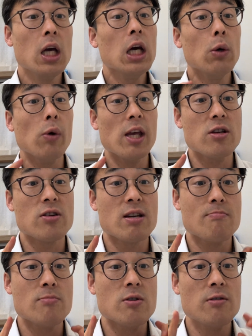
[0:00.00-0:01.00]
where you
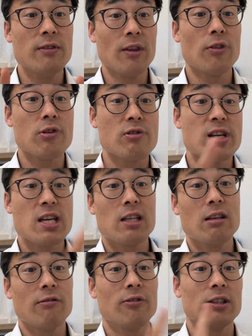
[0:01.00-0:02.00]
can move in three
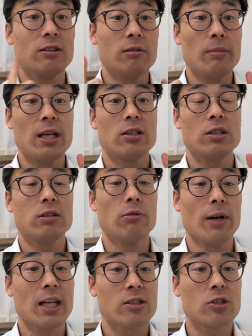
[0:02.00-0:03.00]
different
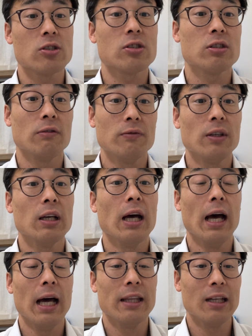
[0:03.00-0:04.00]
directions of
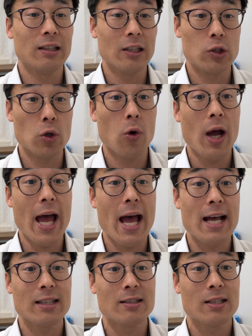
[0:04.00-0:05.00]
that the jaw
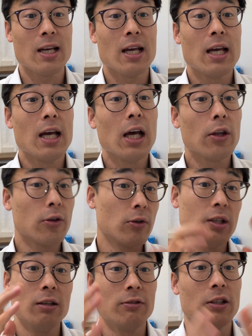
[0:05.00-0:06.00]
has, three
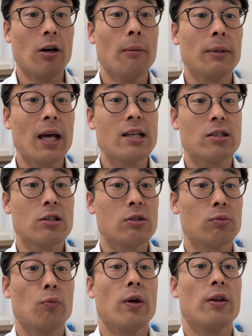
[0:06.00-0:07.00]
different
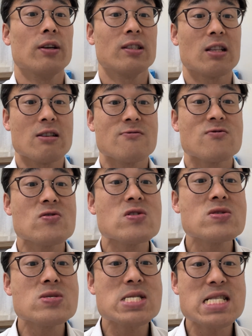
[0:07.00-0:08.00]
combinations, whether it's the
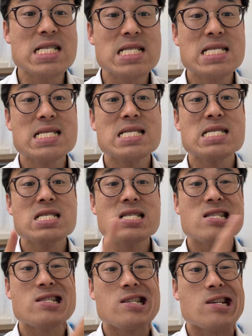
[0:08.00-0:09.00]
forward,
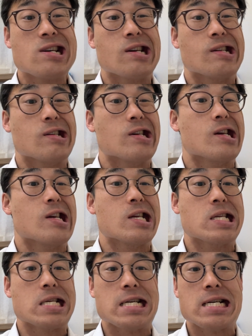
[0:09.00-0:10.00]

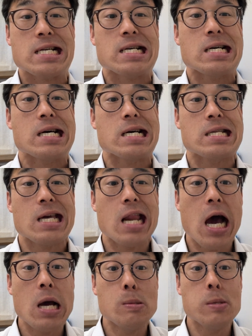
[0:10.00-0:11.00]
sideways, and then
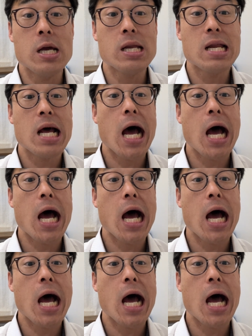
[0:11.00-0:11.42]
open,